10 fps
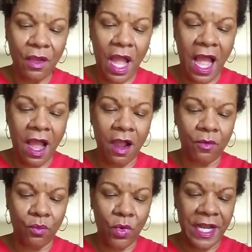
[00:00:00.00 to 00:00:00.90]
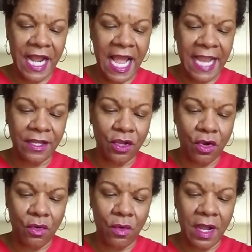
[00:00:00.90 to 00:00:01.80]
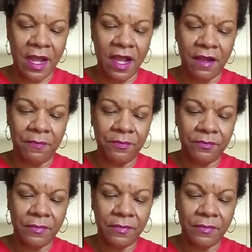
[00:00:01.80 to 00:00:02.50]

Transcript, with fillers: uh, when I go um,